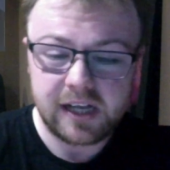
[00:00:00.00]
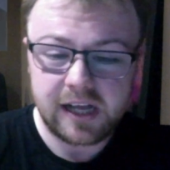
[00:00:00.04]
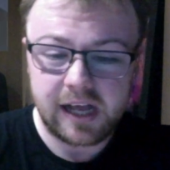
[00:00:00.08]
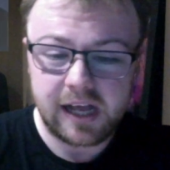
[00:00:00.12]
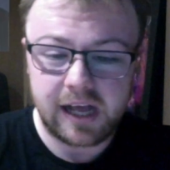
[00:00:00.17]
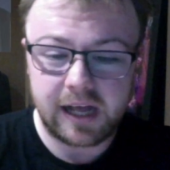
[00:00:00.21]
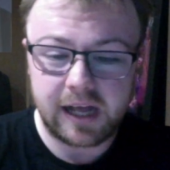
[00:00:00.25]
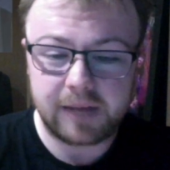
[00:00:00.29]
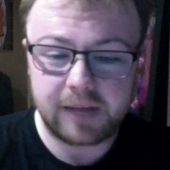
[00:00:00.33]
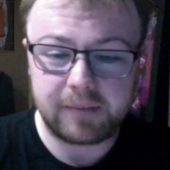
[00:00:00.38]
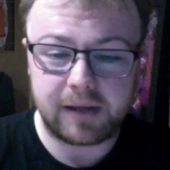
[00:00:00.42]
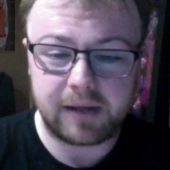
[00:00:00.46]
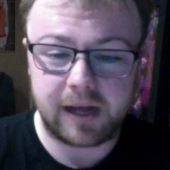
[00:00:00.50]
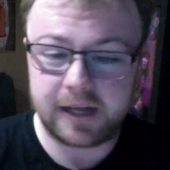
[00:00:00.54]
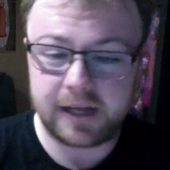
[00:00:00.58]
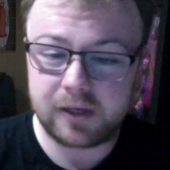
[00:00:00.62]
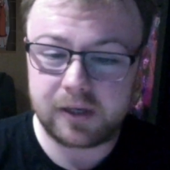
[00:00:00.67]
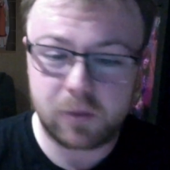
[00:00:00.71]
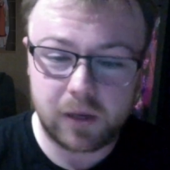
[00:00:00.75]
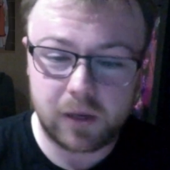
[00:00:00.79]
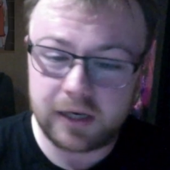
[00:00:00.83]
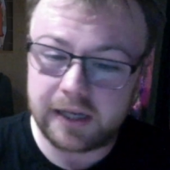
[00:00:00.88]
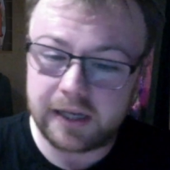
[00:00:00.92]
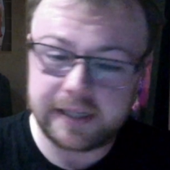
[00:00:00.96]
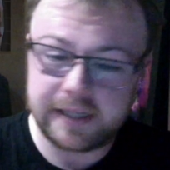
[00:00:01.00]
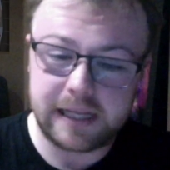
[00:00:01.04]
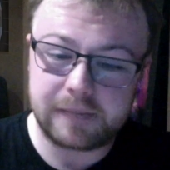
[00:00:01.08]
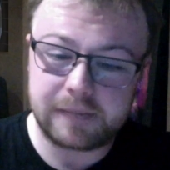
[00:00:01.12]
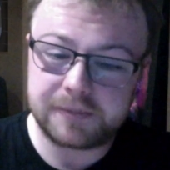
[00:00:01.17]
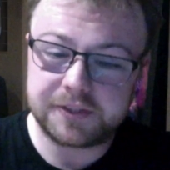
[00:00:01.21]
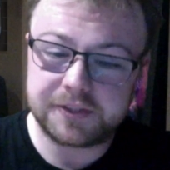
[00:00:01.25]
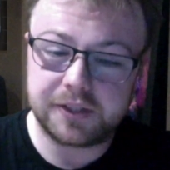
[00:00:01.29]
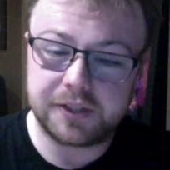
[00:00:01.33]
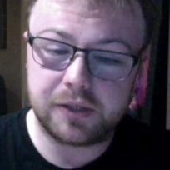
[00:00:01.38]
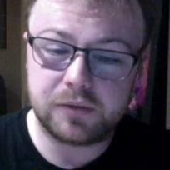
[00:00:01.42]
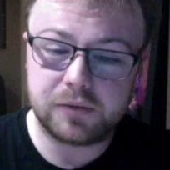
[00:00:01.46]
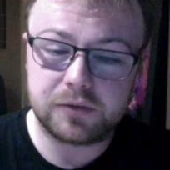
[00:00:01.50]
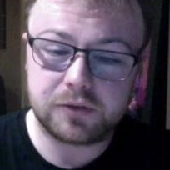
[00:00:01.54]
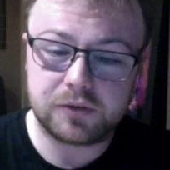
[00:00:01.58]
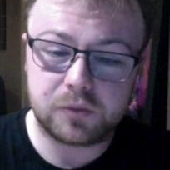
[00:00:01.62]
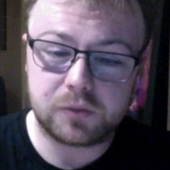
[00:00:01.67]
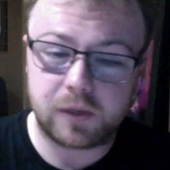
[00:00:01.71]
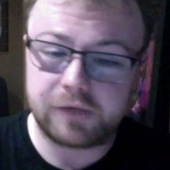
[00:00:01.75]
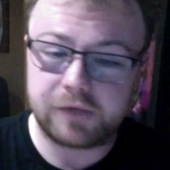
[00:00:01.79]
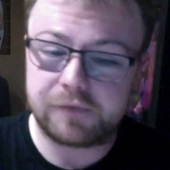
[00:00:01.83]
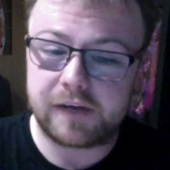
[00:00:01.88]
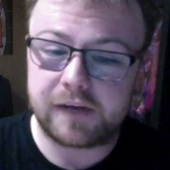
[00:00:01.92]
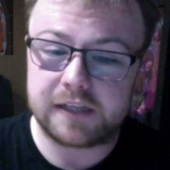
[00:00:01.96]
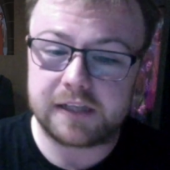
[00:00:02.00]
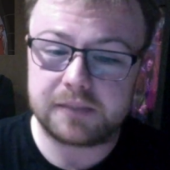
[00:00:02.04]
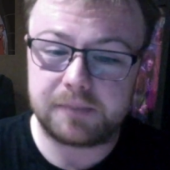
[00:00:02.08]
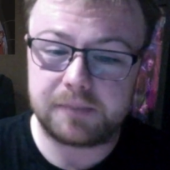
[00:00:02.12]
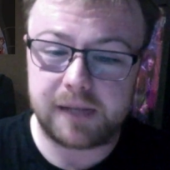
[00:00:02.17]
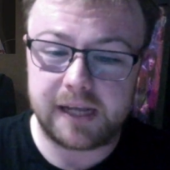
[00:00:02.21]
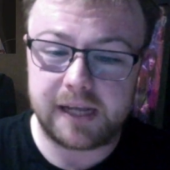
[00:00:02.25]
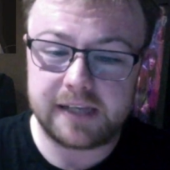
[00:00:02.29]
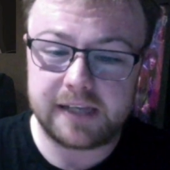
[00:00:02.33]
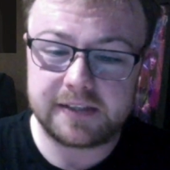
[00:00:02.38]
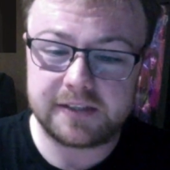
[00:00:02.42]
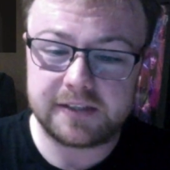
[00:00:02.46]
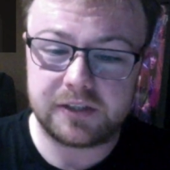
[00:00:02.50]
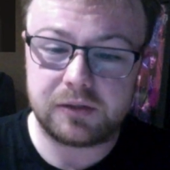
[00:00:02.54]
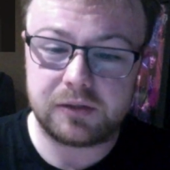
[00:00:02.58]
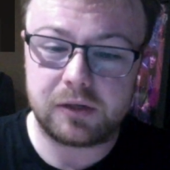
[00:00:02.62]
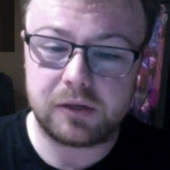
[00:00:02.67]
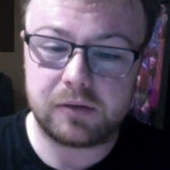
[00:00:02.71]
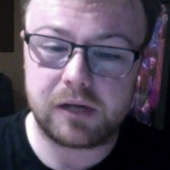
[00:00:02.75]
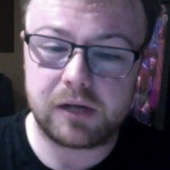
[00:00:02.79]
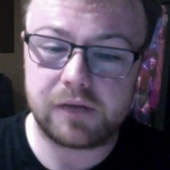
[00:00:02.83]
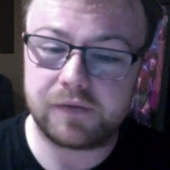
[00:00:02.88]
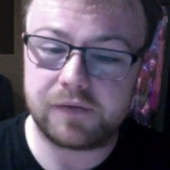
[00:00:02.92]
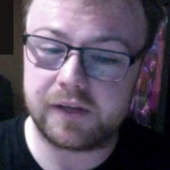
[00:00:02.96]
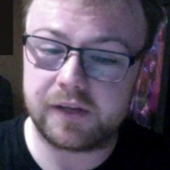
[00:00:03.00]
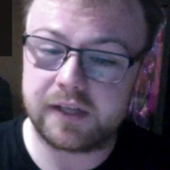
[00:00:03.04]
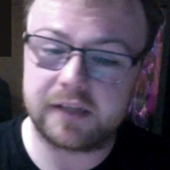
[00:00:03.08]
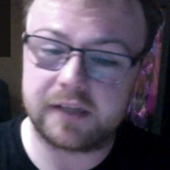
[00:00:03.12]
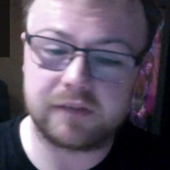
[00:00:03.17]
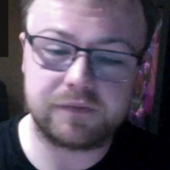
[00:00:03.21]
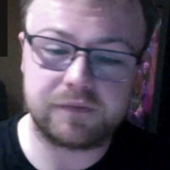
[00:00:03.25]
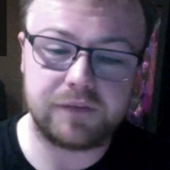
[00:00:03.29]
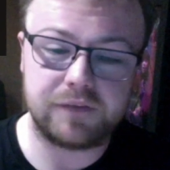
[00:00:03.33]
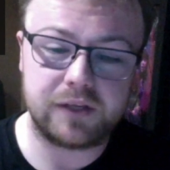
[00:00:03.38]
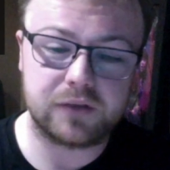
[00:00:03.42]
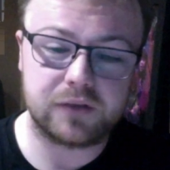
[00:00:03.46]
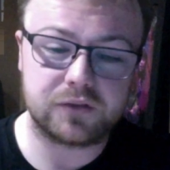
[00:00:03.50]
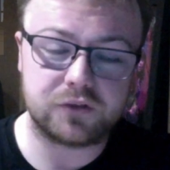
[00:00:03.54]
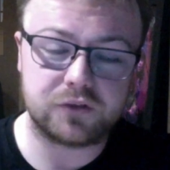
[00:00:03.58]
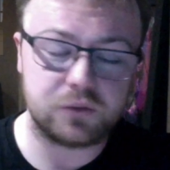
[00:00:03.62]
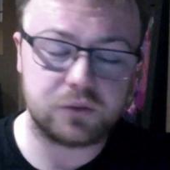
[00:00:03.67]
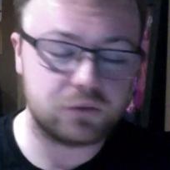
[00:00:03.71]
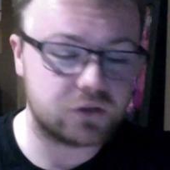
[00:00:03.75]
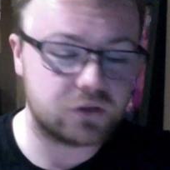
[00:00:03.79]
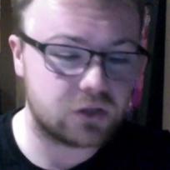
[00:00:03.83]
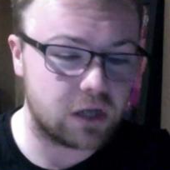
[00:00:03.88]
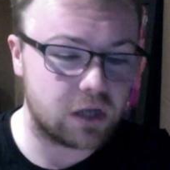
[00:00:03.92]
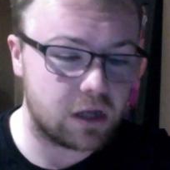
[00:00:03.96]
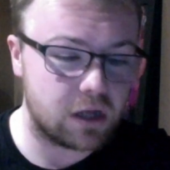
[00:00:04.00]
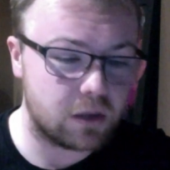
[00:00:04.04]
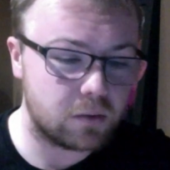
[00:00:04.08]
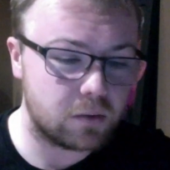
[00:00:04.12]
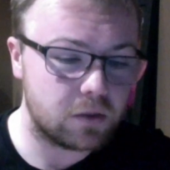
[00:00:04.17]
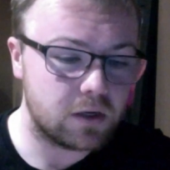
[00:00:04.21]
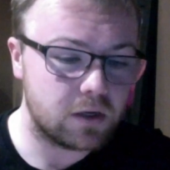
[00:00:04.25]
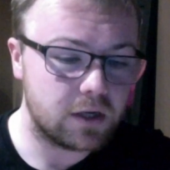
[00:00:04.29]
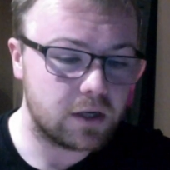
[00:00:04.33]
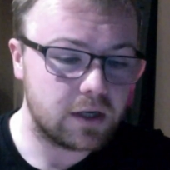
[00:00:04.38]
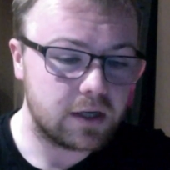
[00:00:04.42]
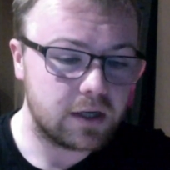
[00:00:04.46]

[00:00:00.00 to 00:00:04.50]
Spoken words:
I quite like the episode, quite fast paced. Nothing feels too slow.